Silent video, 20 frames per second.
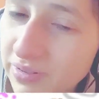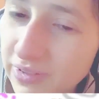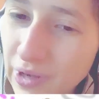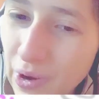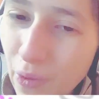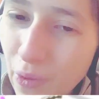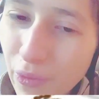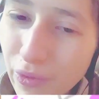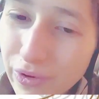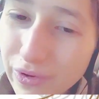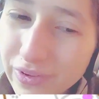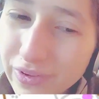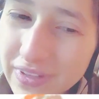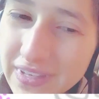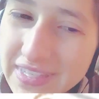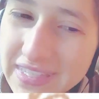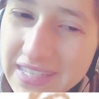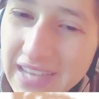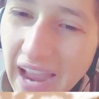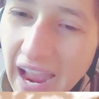Coral
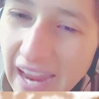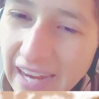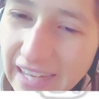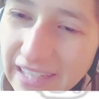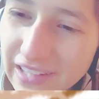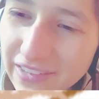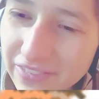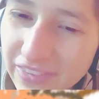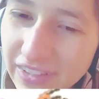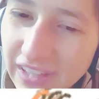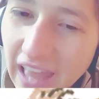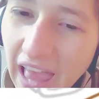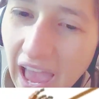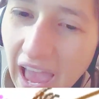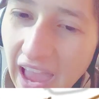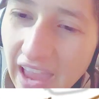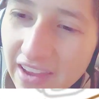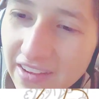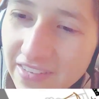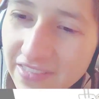is kind of
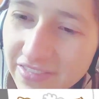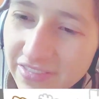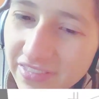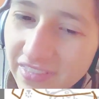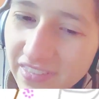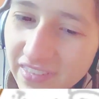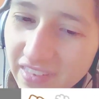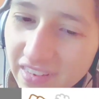alive.